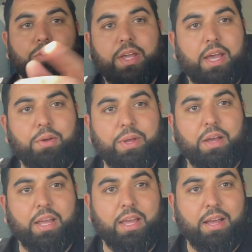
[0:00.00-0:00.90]
Okay, we
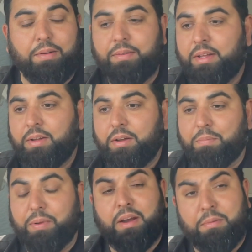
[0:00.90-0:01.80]
are here.
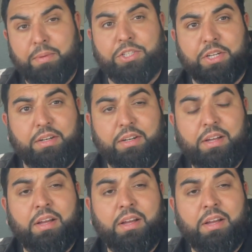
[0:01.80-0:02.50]
I've been on a mission.